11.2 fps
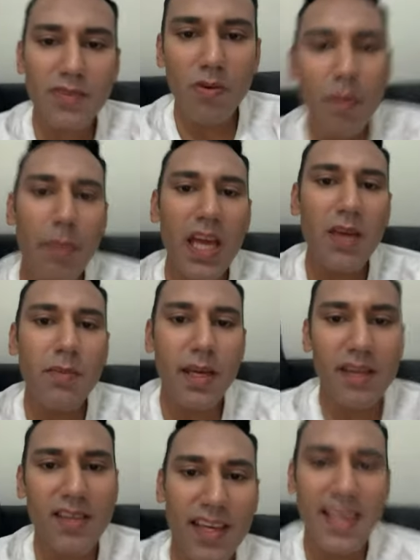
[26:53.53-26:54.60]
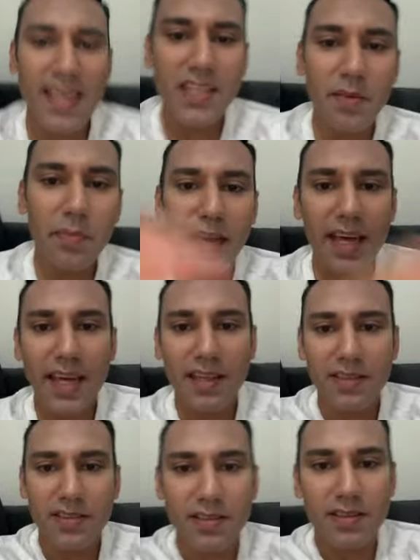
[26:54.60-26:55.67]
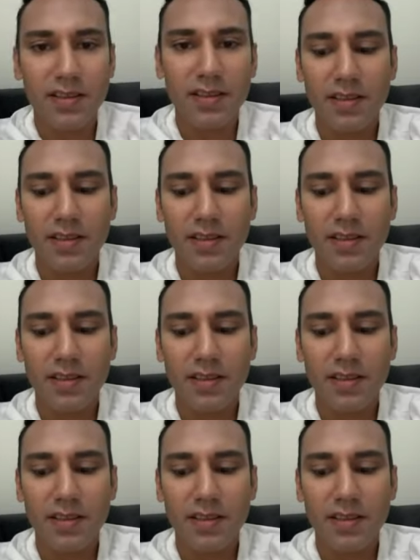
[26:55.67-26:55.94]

from a baby it's like easy pickings